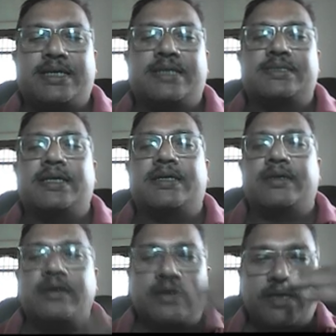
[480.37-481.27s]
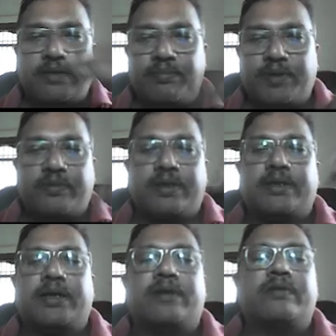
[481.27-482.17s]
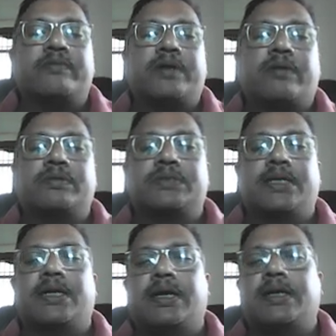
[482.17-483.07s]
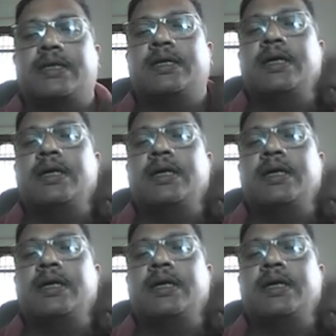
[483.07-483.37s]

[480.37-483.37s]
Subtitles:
state, in between that of ground state and